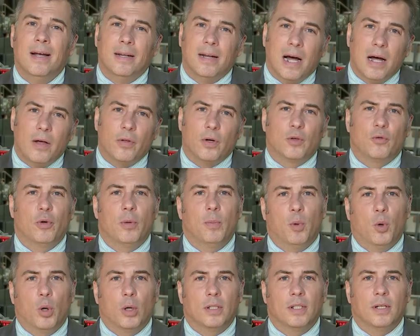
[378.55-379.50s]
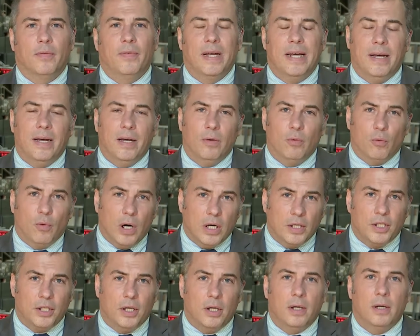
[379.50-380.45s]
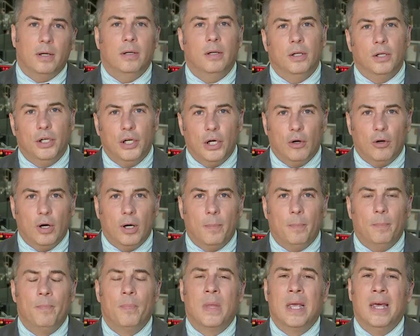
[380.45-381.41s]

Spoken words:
Now there's reports of it in Russia, Europe,